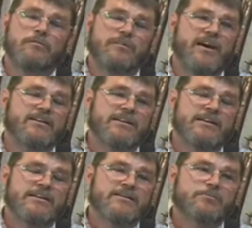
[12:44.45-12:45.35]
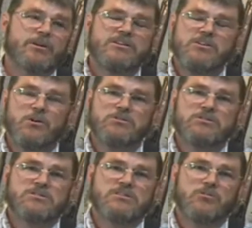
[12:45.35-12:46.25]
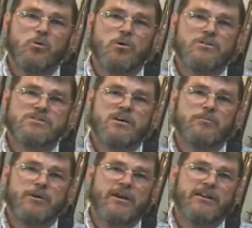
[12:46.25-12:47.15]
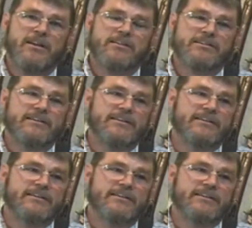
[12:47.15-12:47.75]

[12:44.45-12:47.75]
In fact, many soldiers in the Civil War saw the bayonet